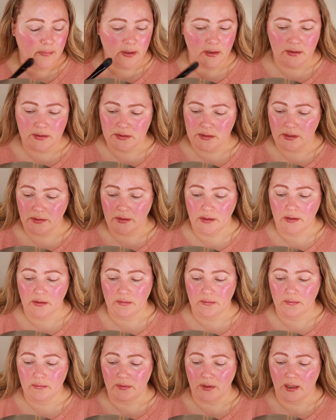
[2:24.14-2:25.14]
going to show
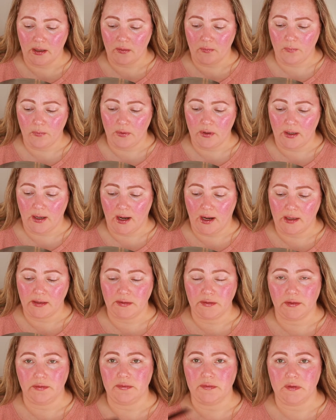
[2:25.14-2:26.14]
you like what I
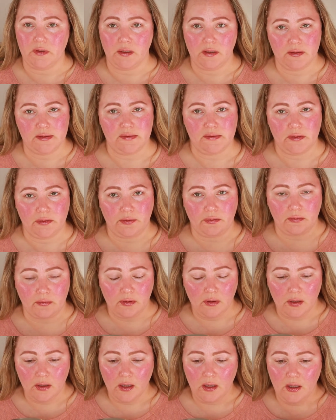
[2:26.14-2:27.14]
do to conceal
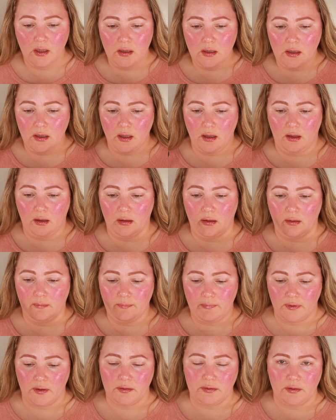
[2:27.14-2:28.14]

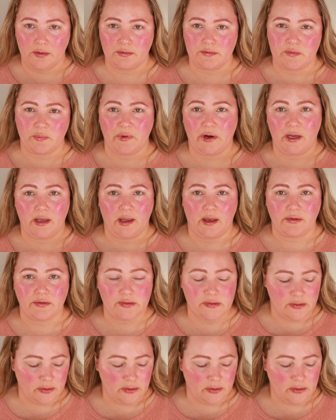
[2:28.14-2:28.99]
those breakouts